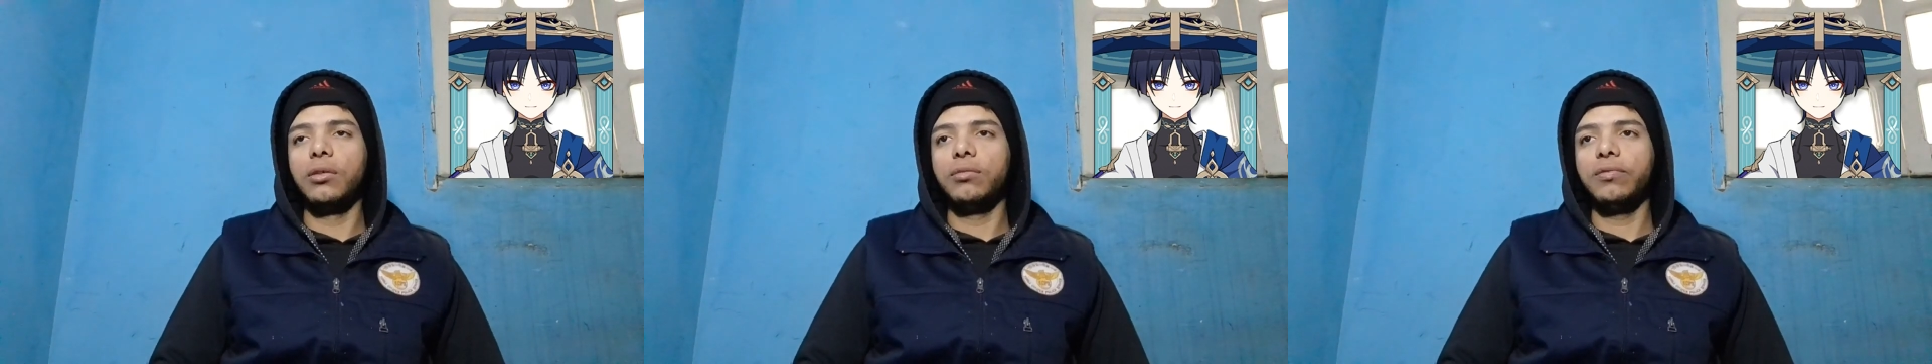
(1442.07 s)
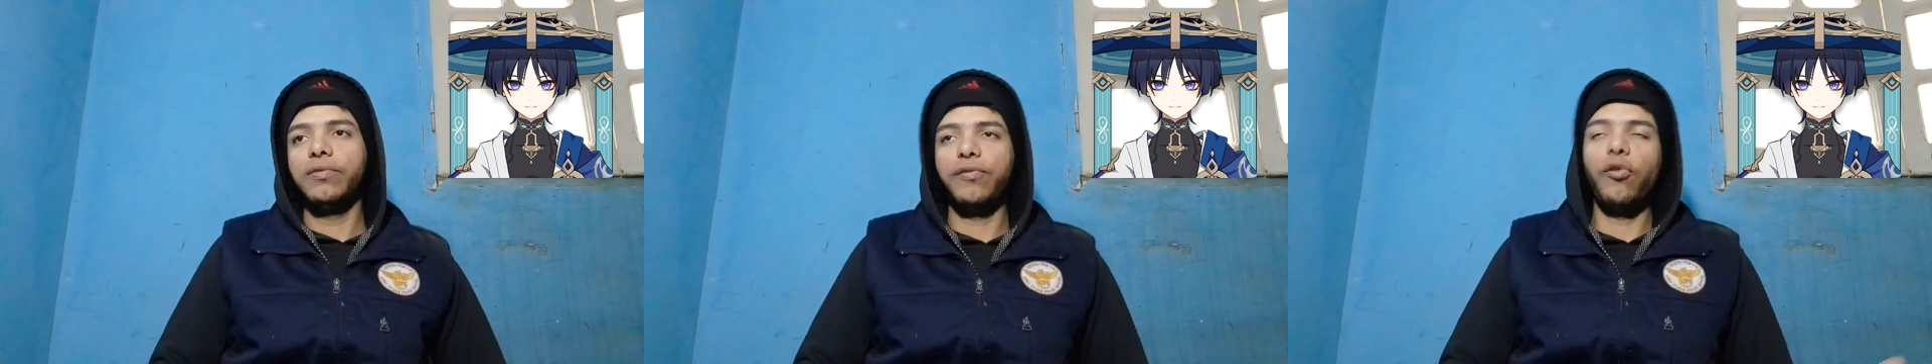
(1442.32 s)

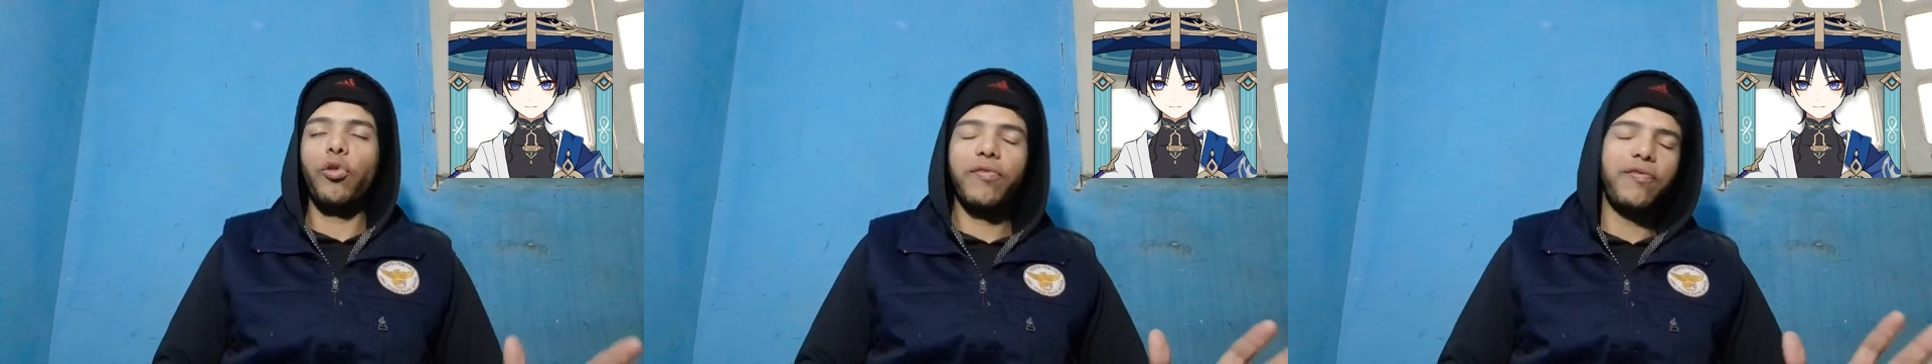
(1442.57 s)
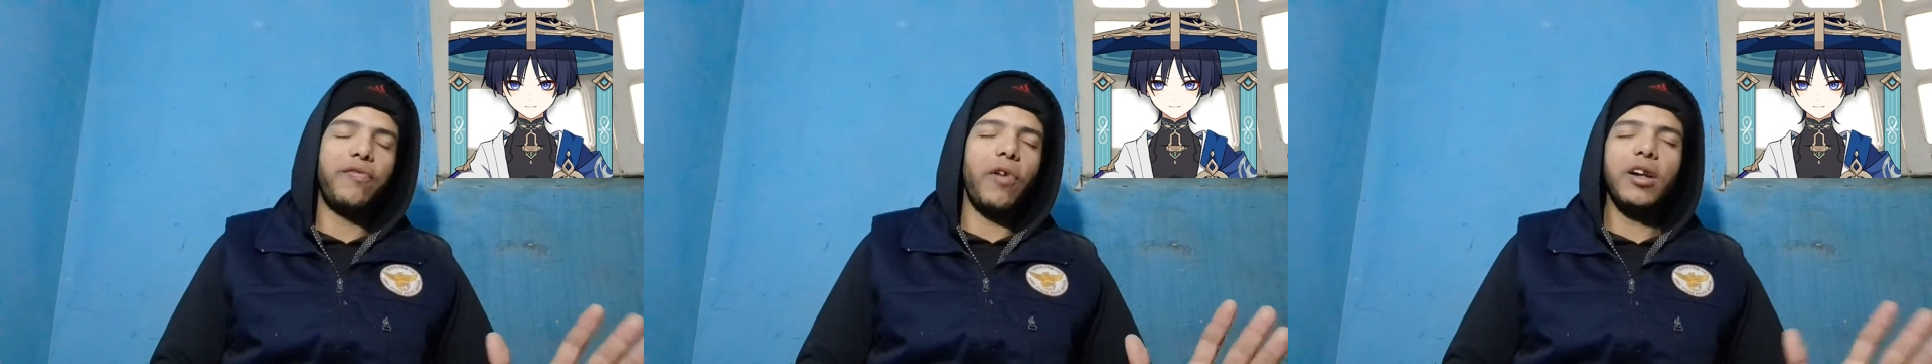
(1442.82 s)
for
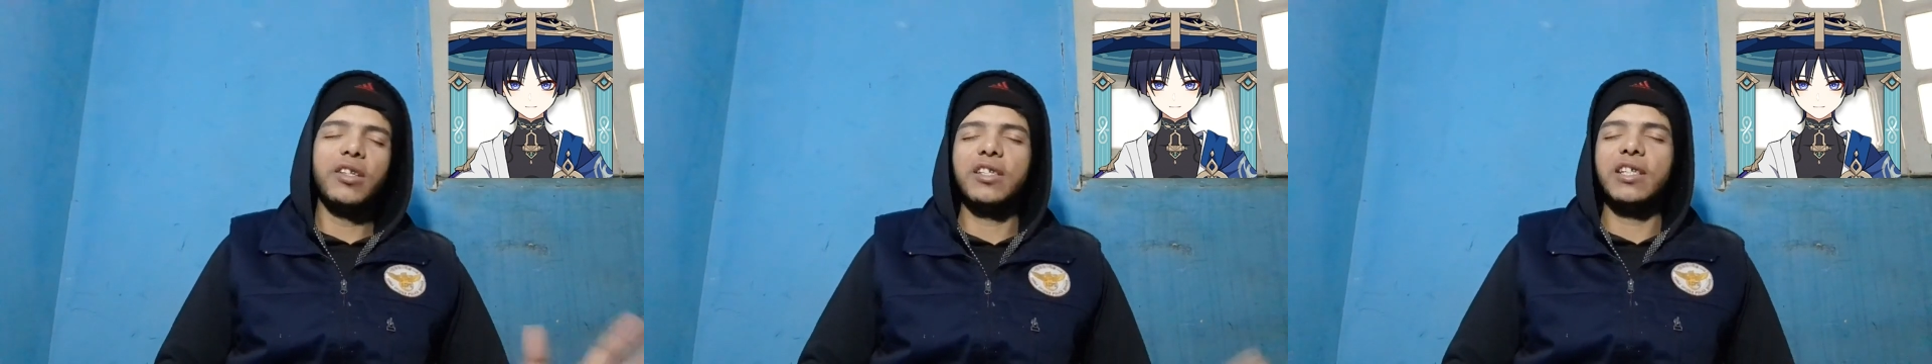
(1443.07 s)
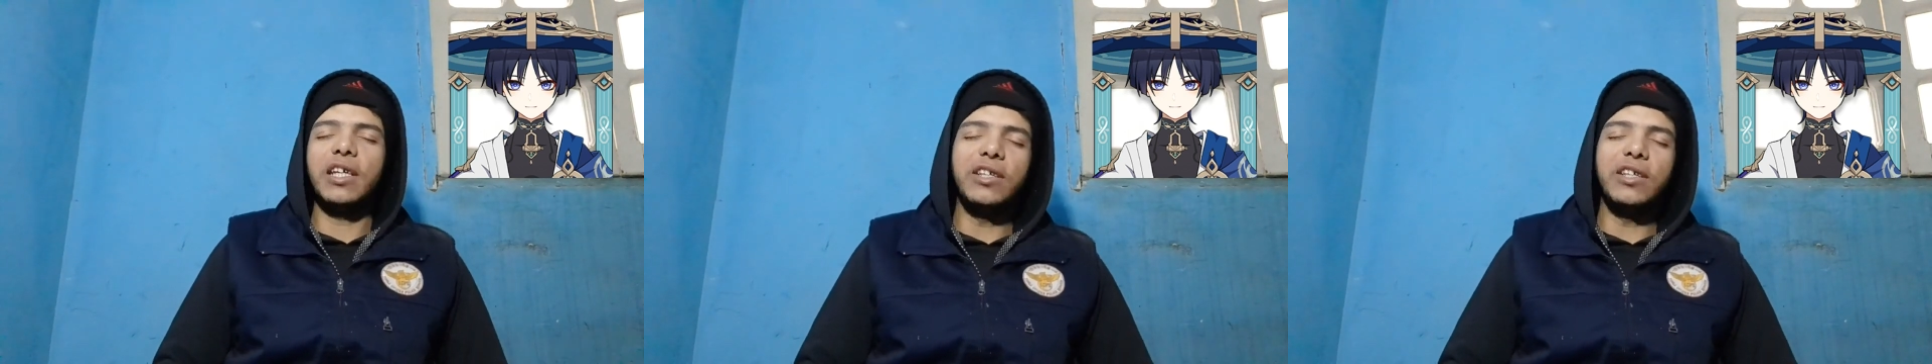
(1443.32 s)
funsies